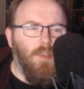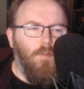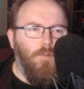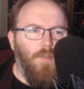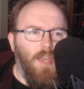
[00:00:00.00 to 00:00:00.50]

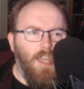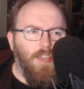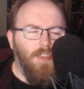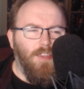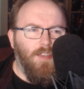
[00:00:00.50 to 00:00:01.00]

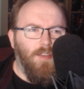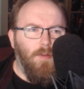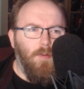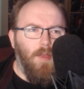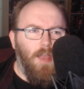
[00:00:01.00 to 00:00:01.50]
faith
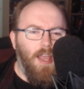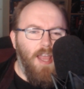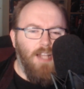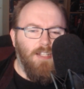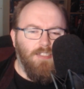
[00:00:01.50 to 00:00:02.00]

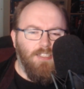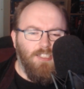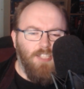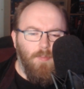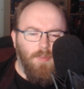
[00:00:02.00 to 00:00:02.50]
in
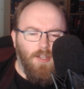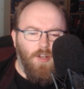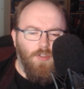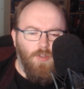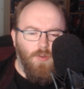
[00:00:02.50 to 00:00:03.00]
something
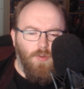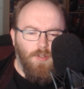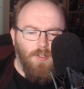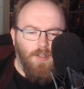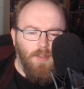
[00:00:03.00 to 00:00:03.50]

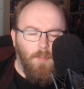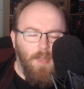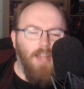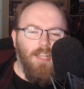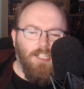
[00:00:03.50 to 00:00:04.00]
unknown, but
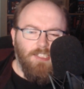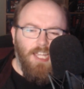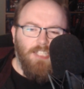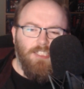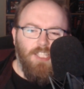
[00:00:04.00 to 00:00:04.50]
in this
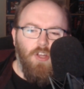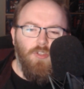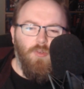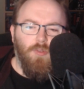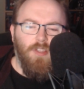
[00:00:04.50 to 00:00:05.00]
case, the
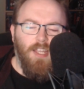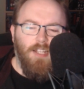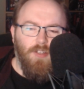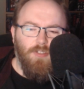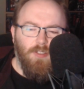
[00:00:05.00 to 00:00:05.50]
unknown thing
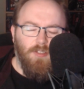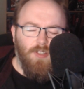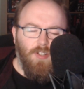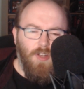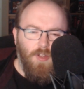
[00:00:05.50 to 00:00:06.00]
that to
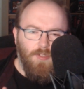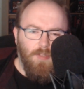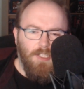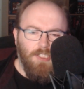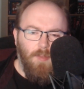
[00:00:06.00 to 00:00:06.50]
turn out to
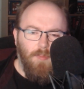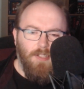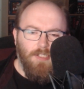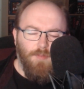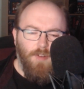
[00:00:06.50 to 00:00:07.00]
be
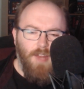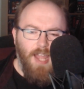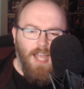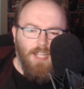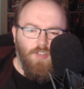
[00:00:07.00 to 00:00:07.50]
something that's very
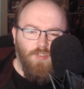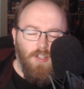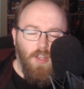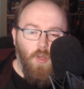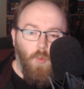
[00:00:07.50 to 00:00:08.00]
accurate,
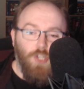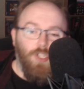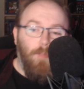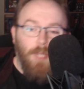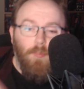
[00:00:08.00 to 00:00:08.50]
which
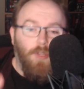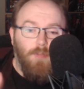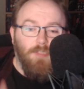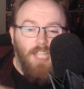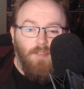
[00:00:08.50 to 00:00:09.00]
the people
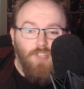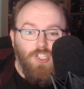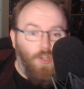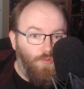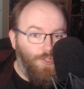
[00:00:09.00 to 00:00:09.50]
themselves
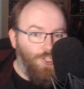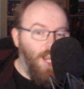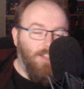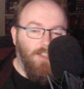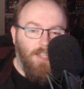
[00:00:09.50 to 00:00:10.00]
still
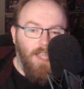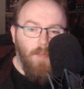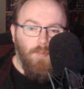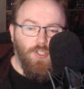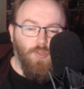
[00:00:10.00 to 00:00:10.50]
reject in the
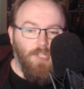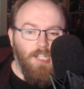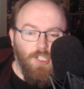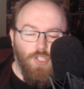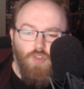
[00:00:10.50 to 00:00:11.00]
episode. They
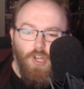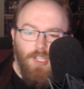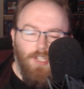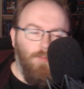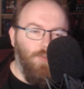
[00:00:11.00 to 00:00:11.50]
destroy
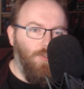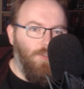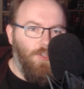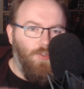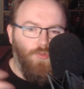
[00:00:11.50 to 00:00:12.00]
the computer.
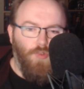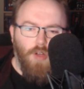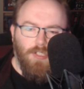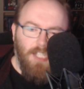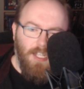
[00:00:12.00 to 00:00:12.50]
They throw
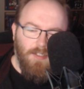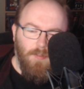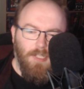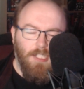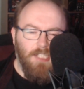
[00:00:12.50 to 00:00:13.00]
rocks at it
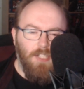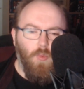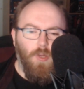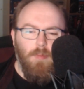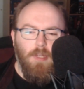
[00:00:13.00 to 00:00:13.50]
because they don't
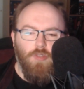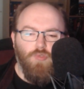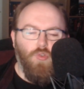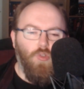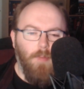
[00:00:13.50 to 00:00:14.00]
want to be
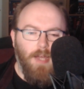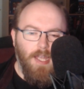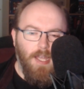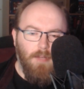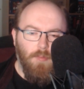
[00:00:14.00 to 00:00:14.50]
controlled by
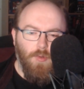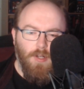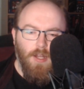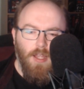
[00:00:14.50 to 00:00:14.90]
it anymore.